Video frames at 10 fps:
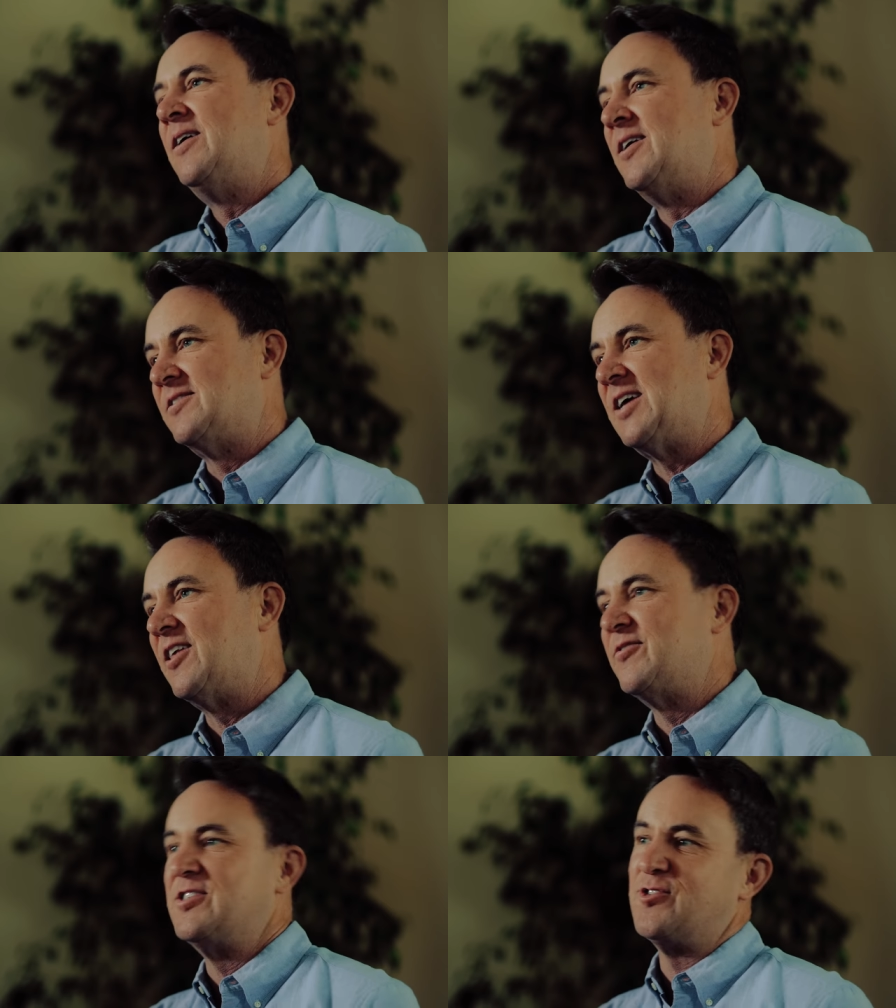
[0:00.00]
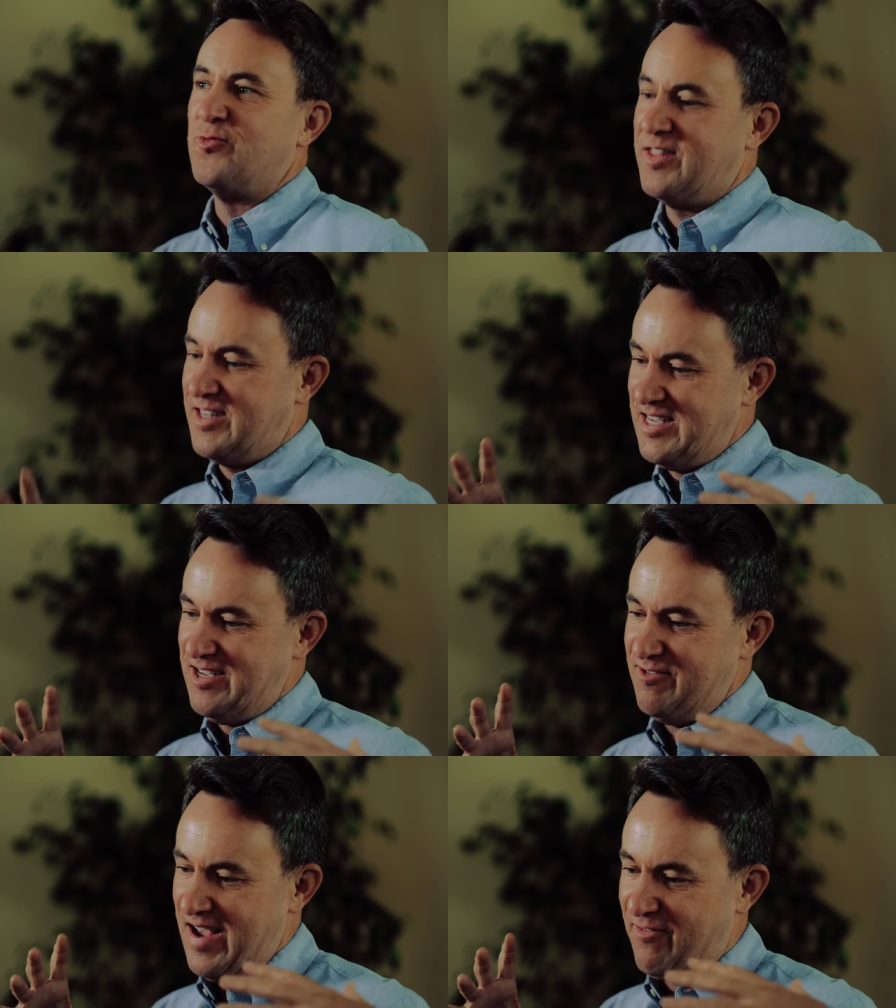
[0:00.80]
on television with
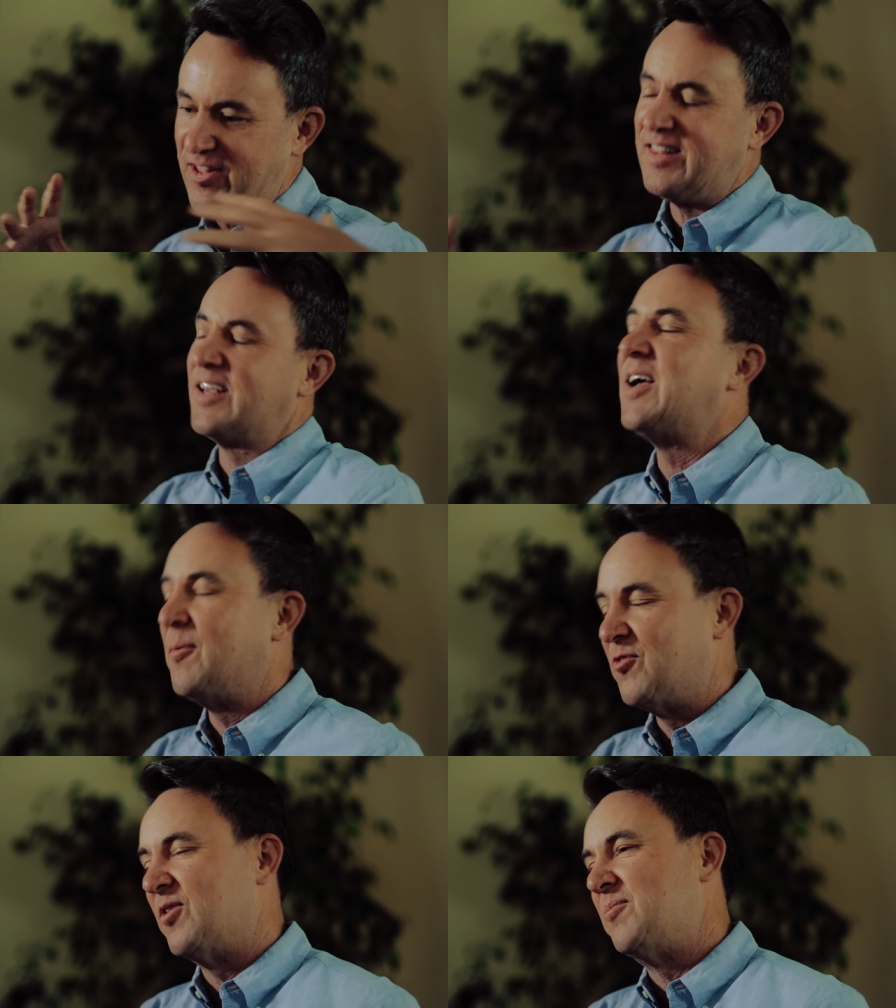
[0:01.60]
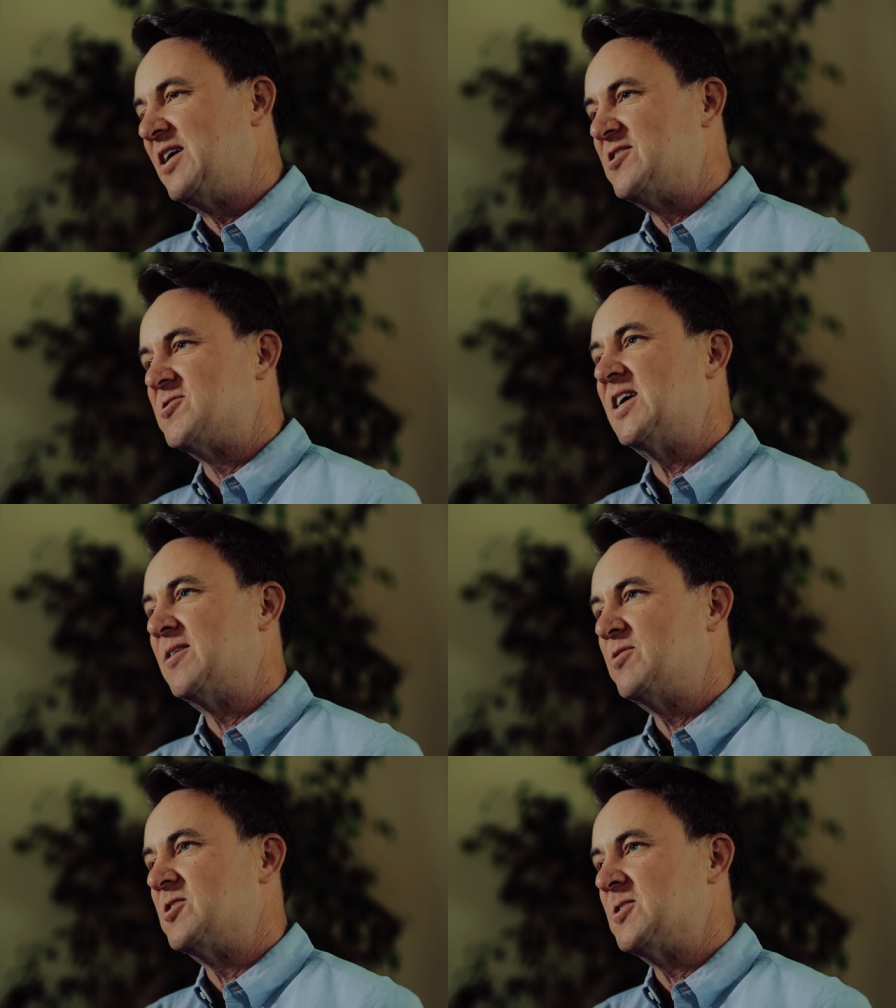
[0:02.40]
the, everything that comes with a major
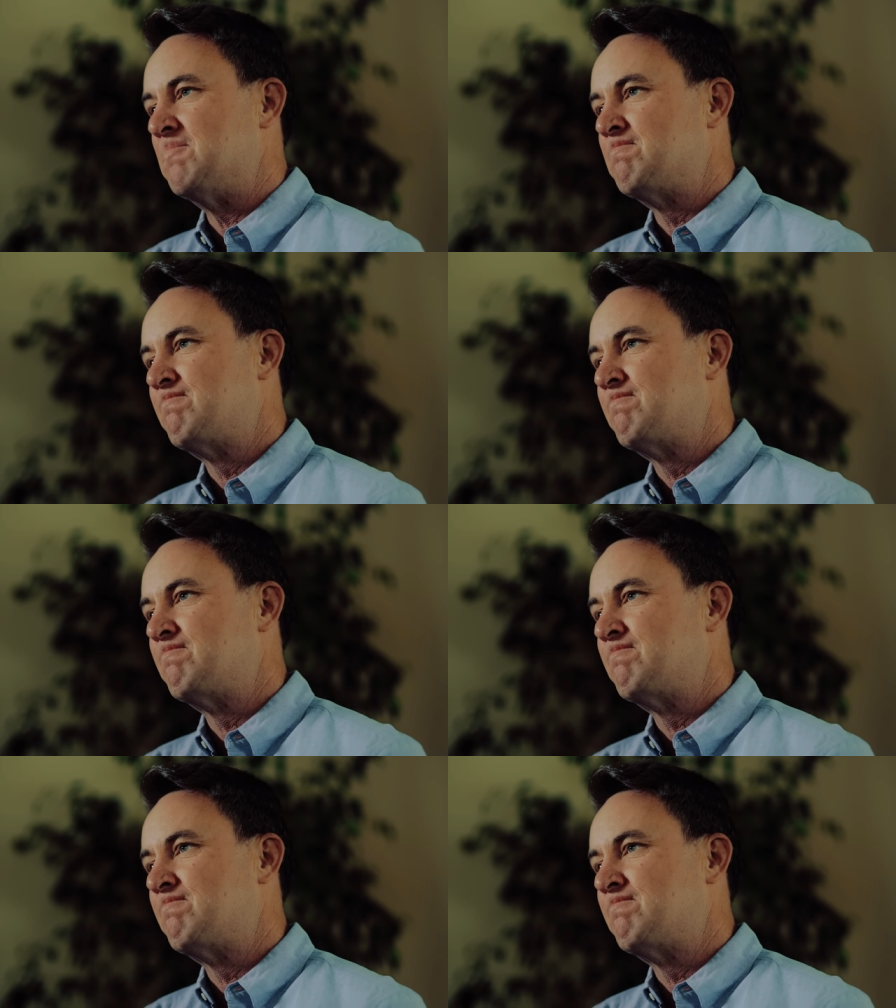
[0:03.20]
championship.